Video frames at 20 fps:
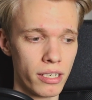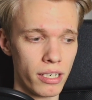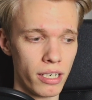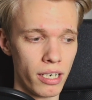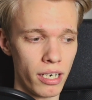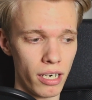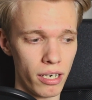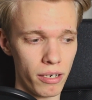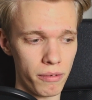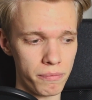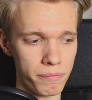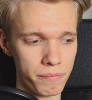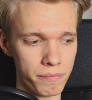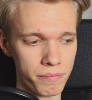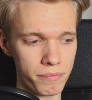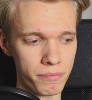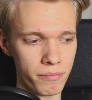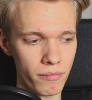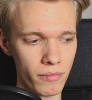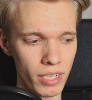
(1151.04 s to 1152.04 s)

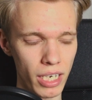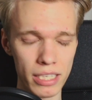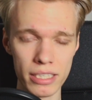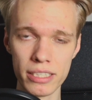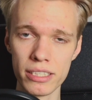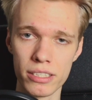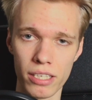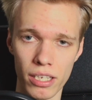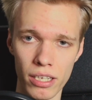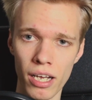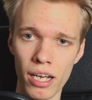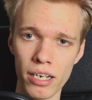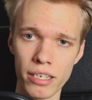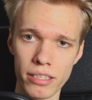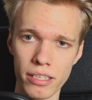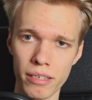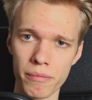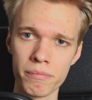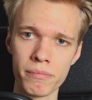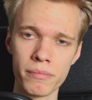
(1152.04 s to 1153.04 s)
At least a lot of
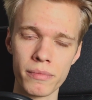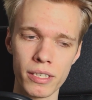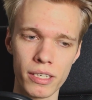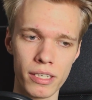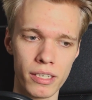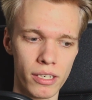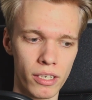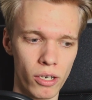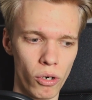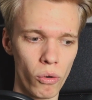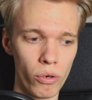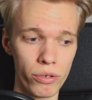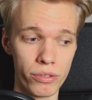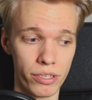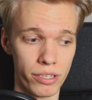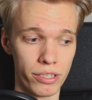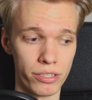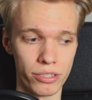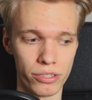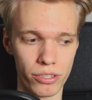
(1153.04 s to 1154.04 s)
them. Or
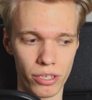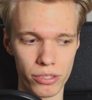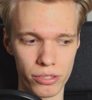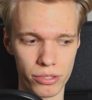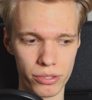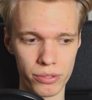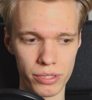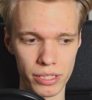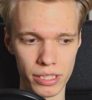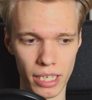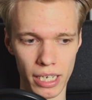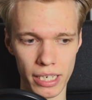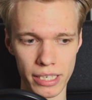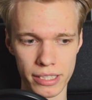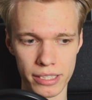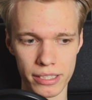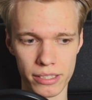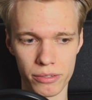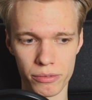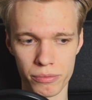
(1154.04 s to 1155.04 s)
they're going to start doing like
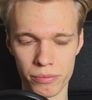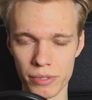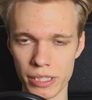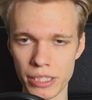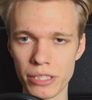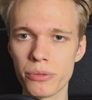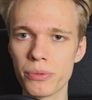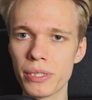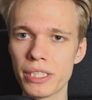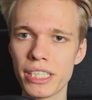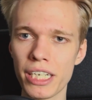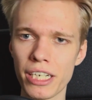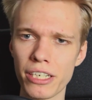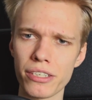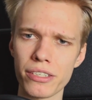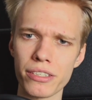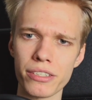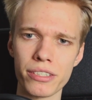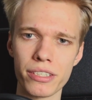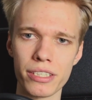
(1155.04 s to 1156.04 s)

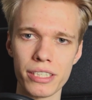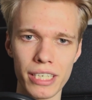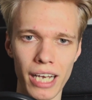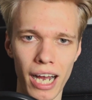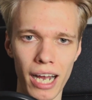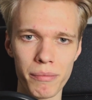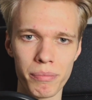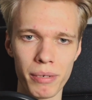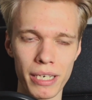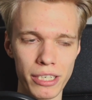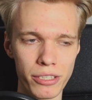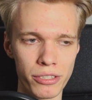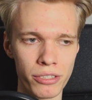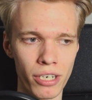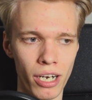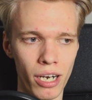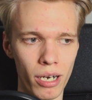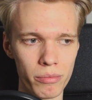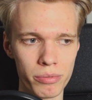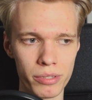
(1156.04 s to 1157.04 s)
ridiculously high-paying
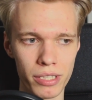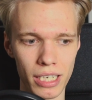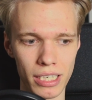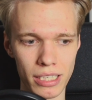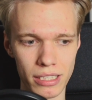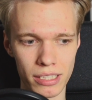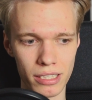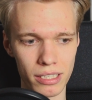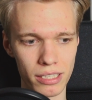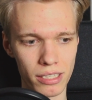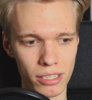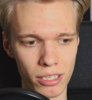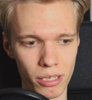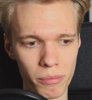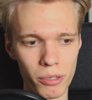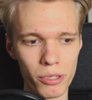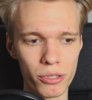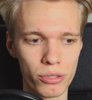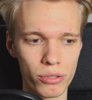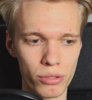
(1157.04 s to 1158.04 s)
jobs, like
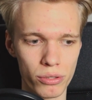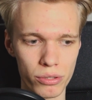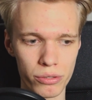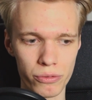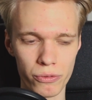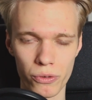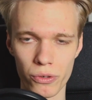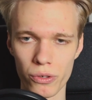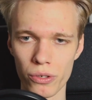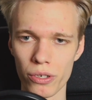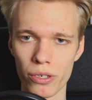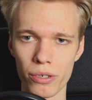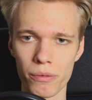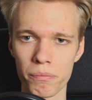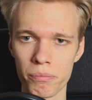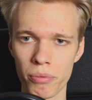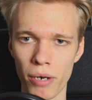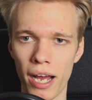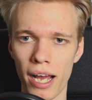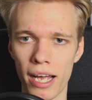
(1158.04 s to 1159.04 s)
commercials for
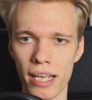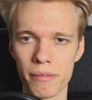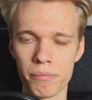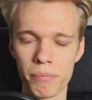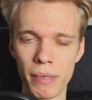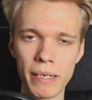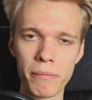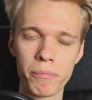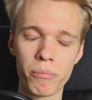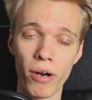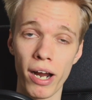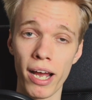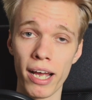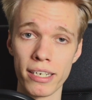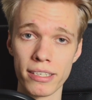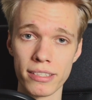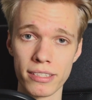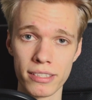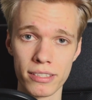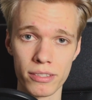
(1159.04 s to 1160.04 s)
big
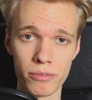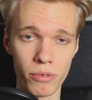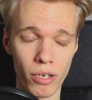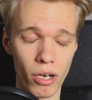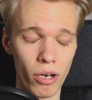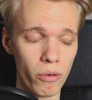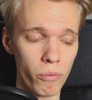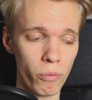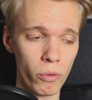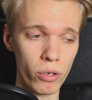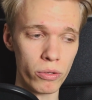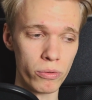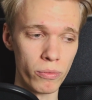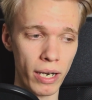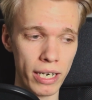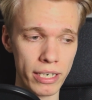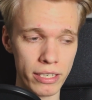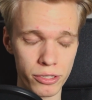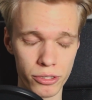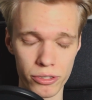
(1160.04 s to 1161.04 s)
brands,
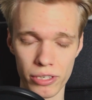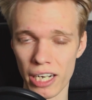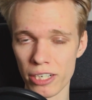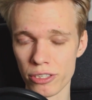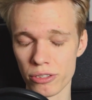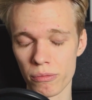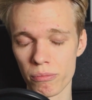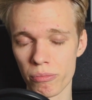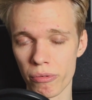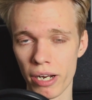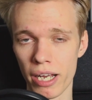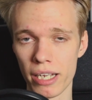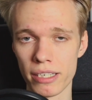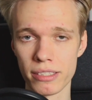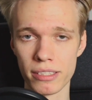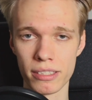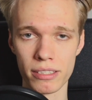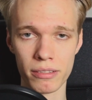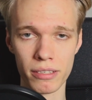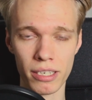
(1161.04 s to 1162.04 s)
worldwide, international
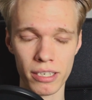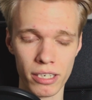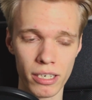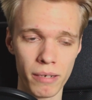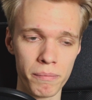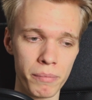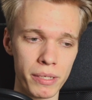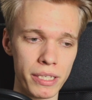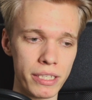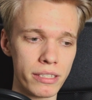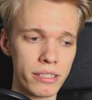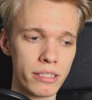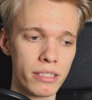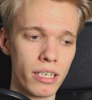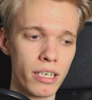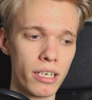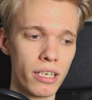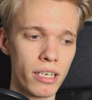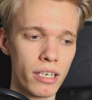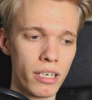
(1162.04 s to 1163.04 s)
brands and companies,
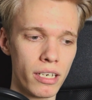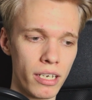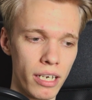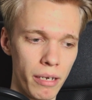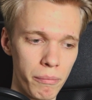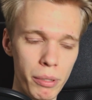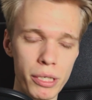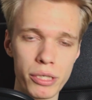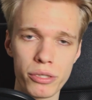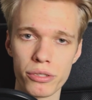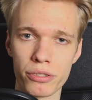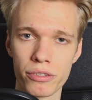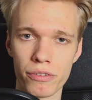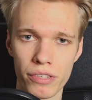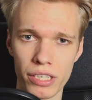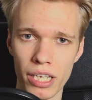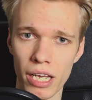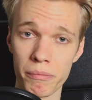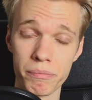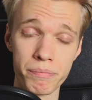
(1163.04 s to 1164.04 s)
and pictures for
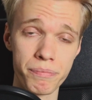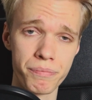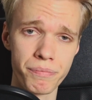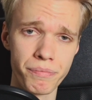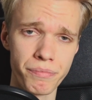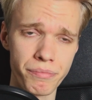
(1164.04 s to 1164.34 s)
them.